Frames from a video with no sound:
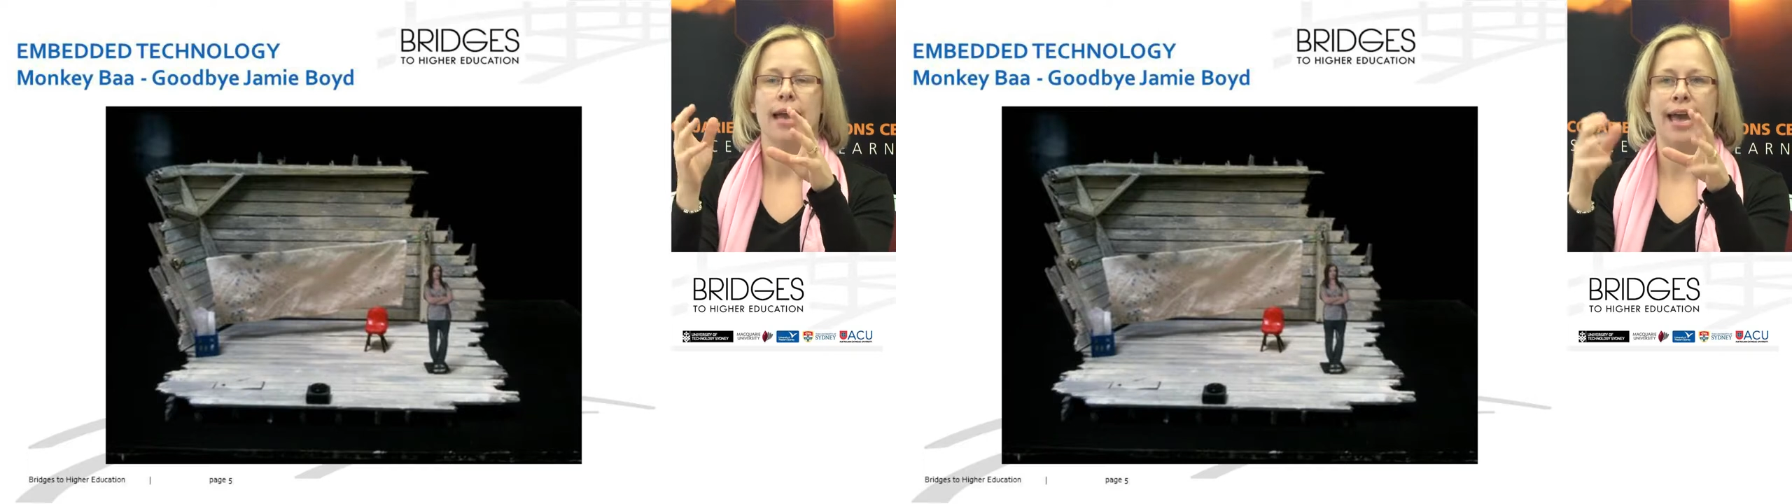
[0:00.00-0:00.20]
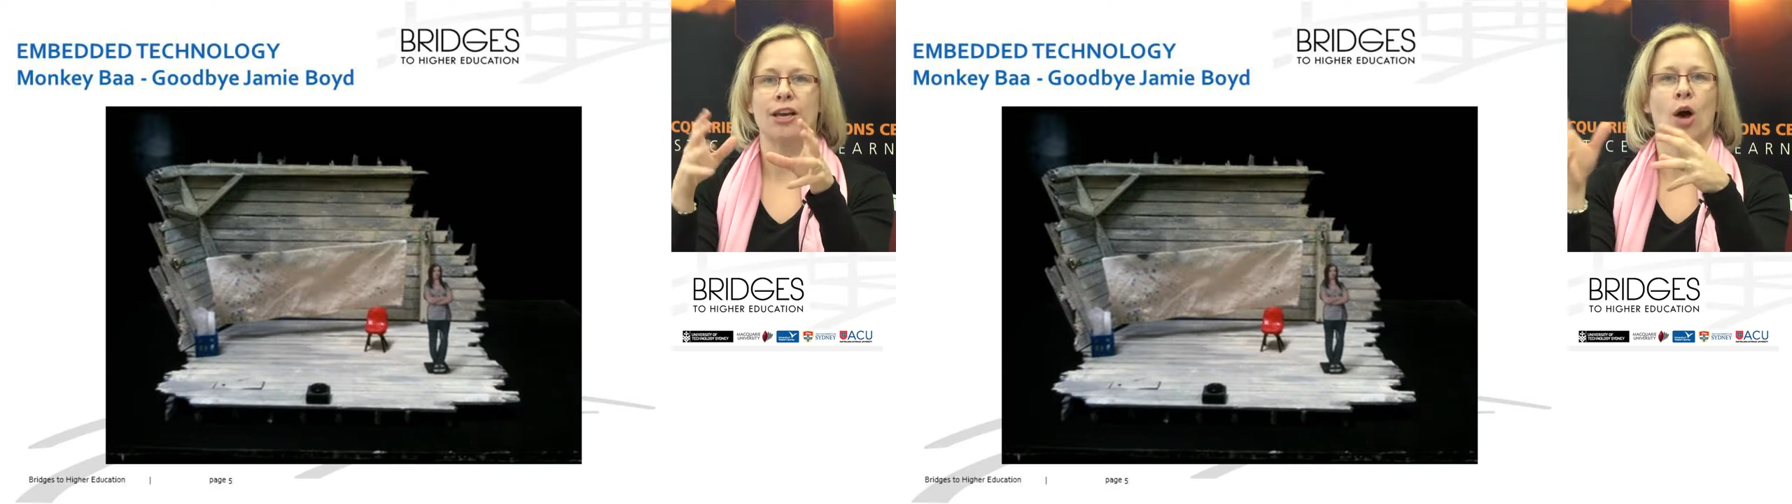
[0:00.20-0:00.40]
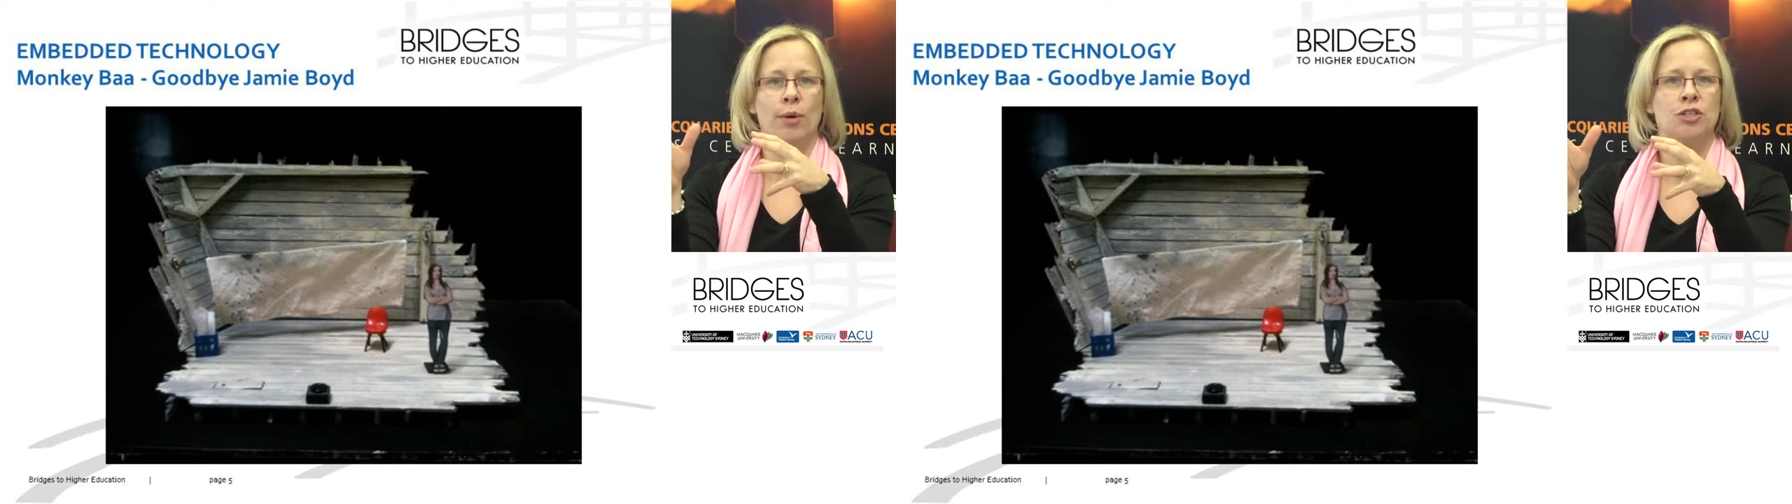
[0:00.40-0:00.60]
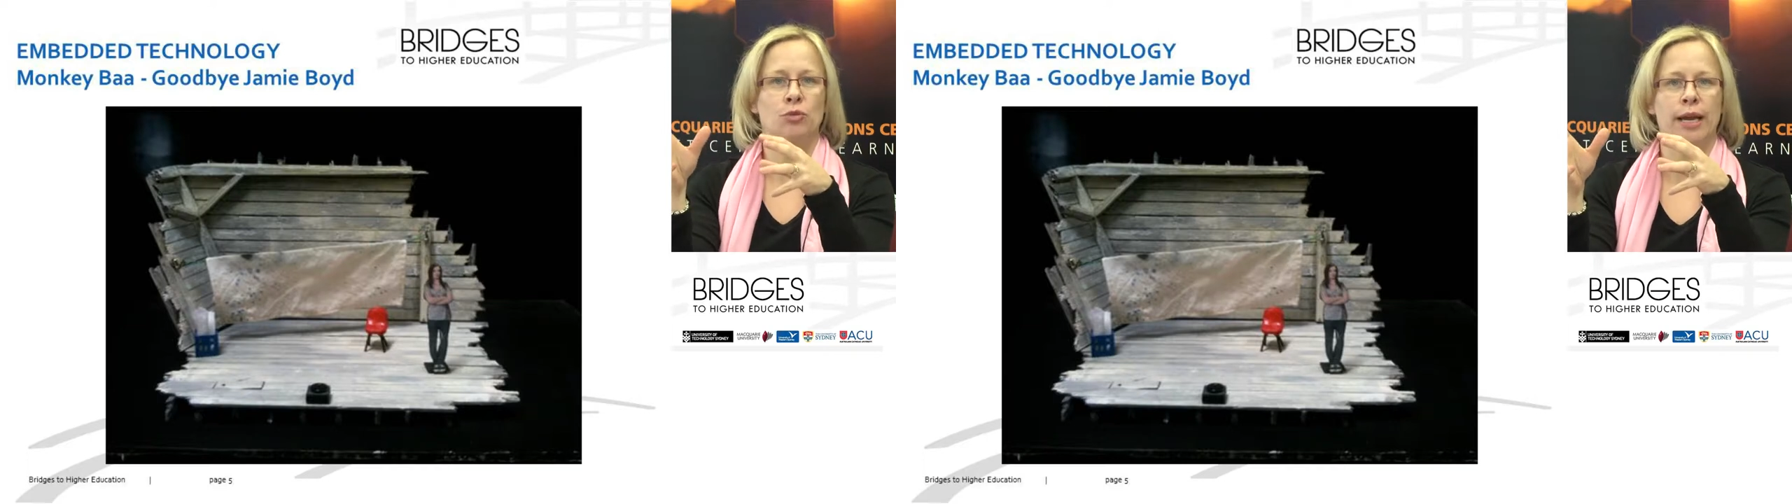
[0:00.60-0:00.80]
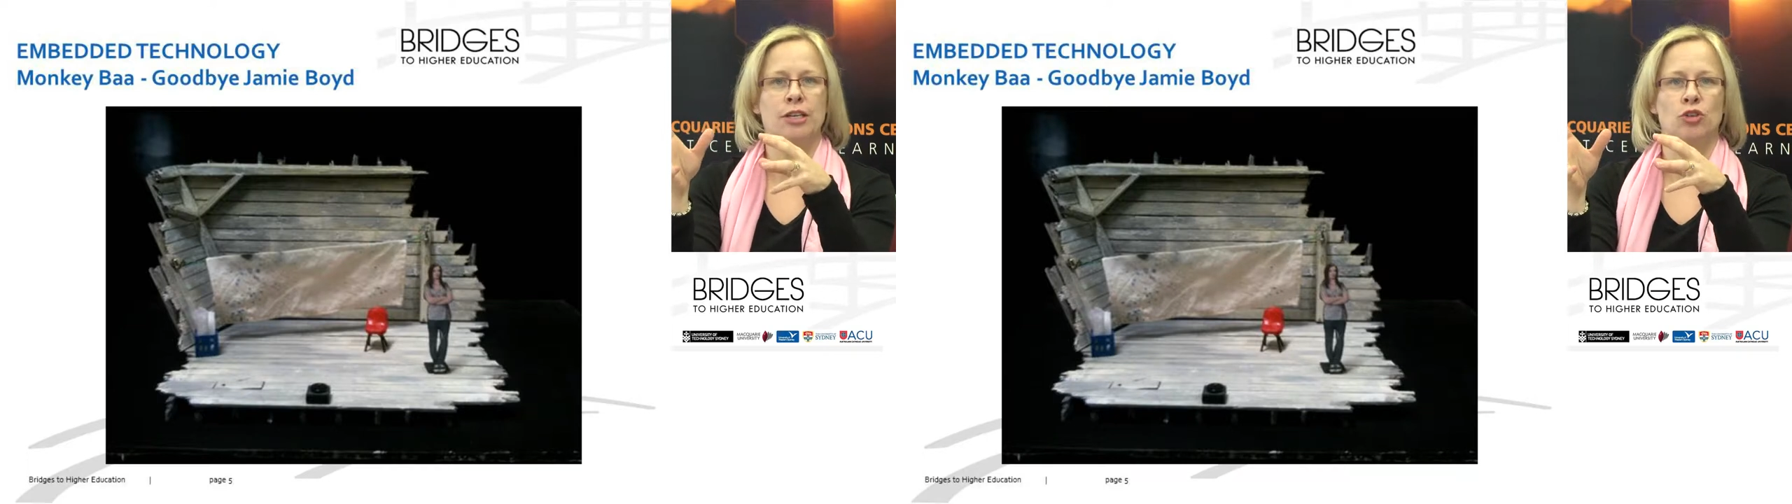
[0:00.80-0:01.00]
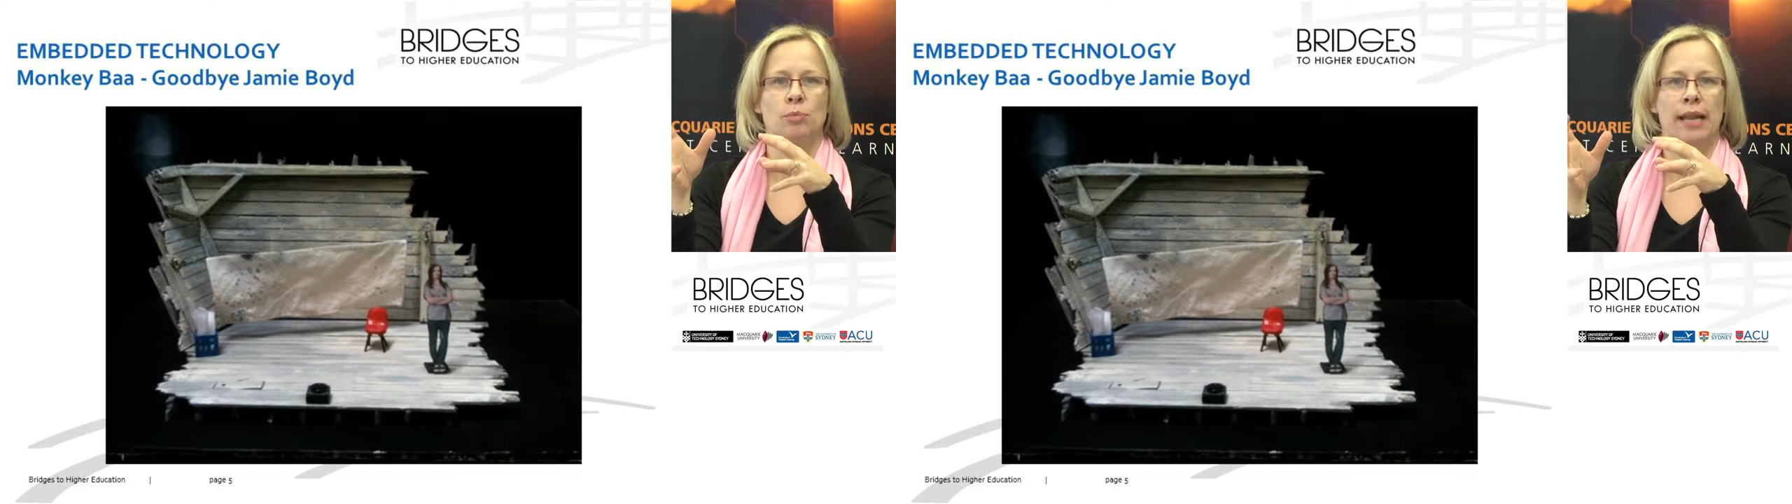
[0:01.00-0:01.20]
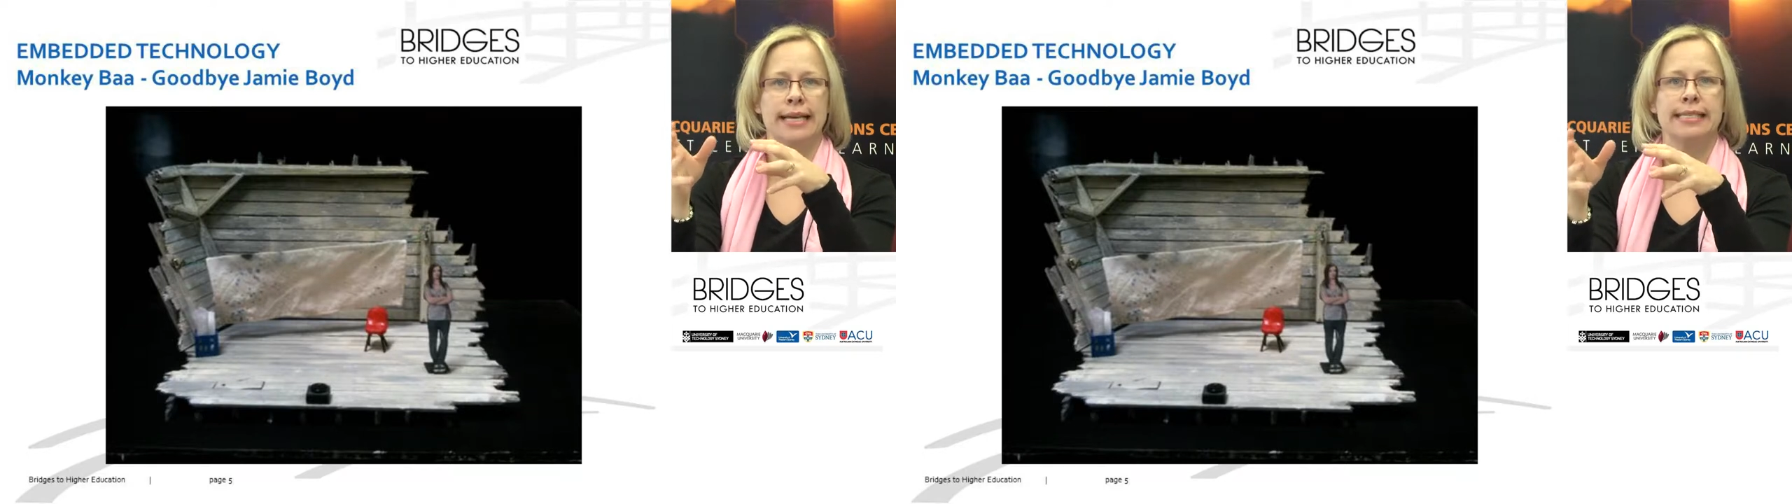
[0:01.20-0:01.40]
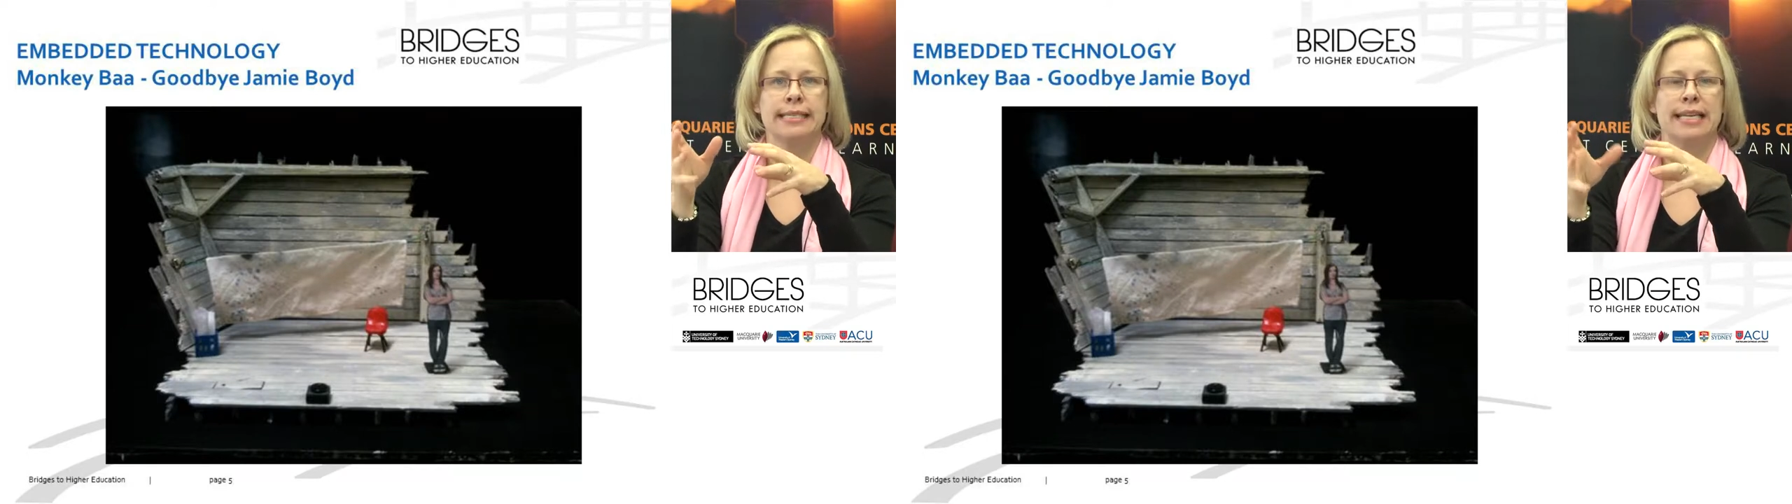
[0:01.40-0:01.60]
and go into regional
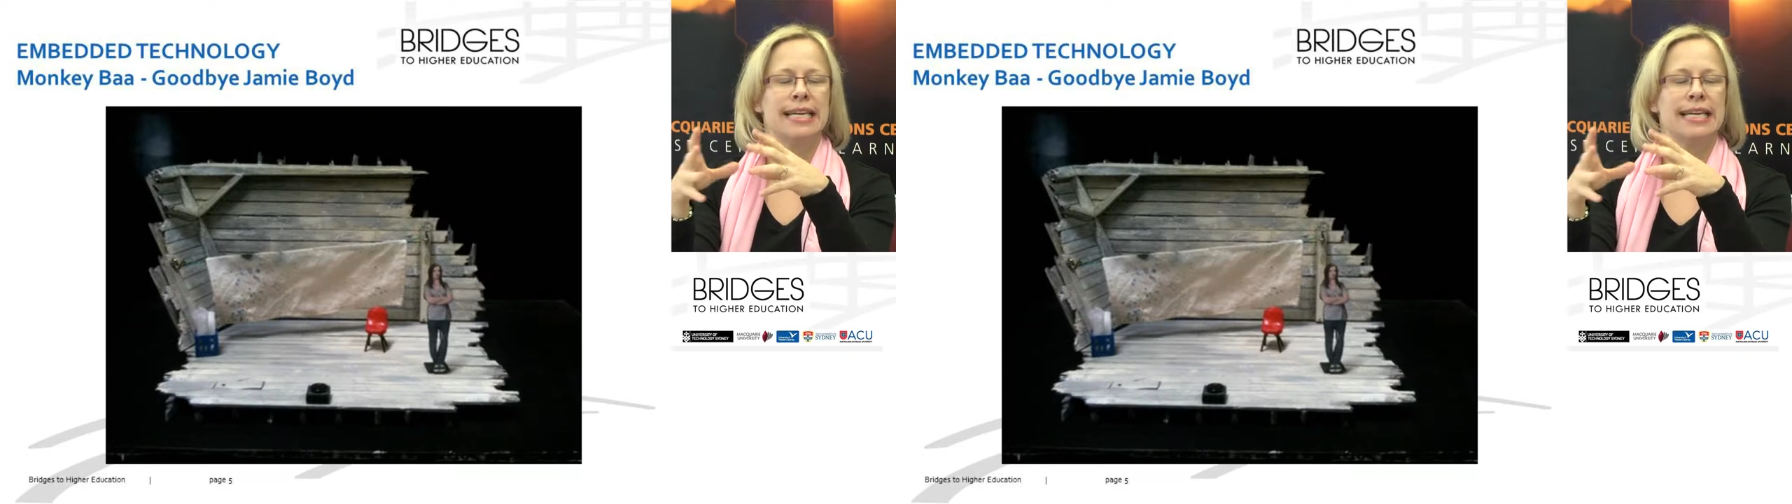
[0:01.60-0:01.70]
places,